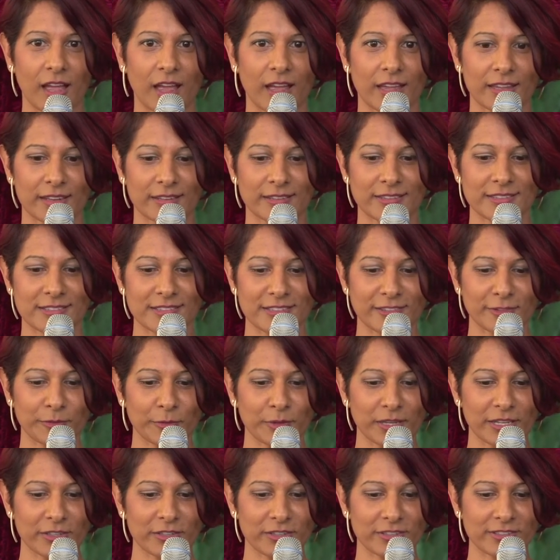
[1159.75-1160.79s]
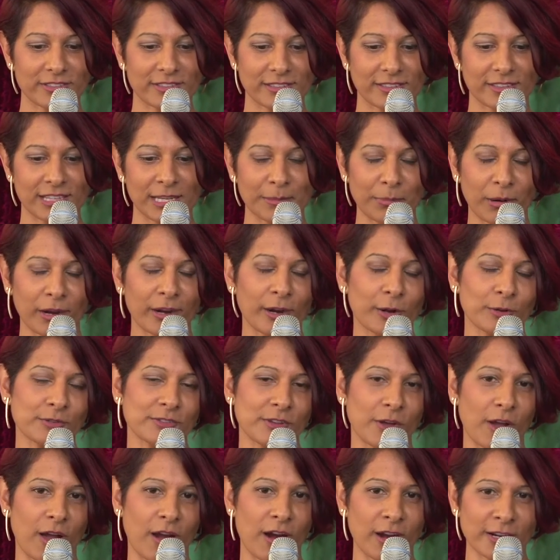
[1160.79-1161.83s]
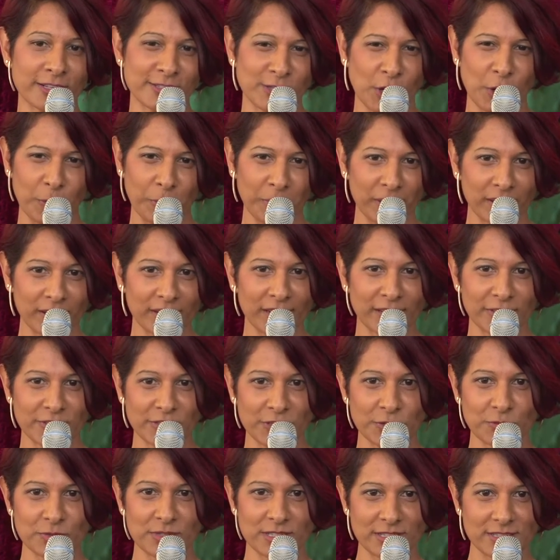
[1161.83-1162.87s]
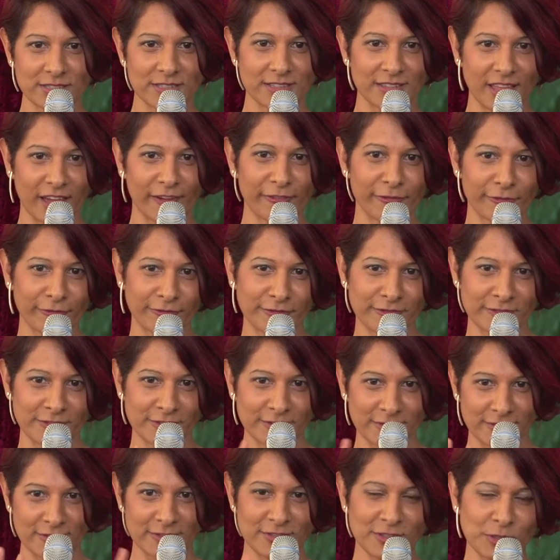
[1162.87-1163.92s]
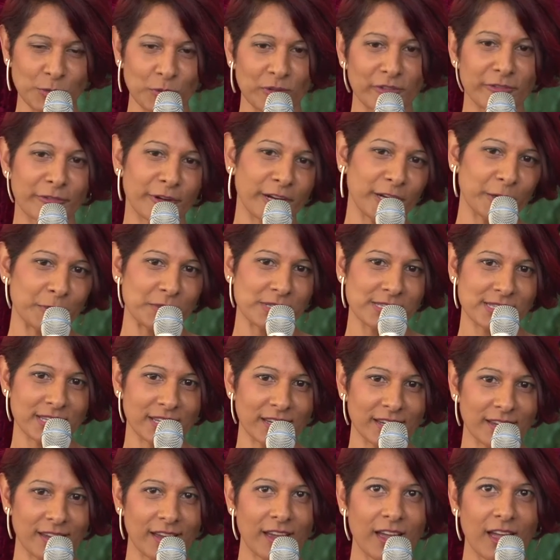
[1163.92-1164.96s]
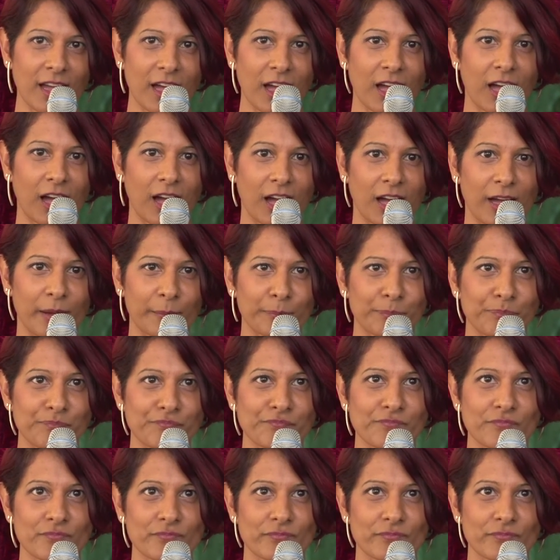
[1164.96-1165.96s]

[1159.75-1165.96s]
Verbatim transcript: And if we could just keep our hearts open and tuned into that dual frequency, um,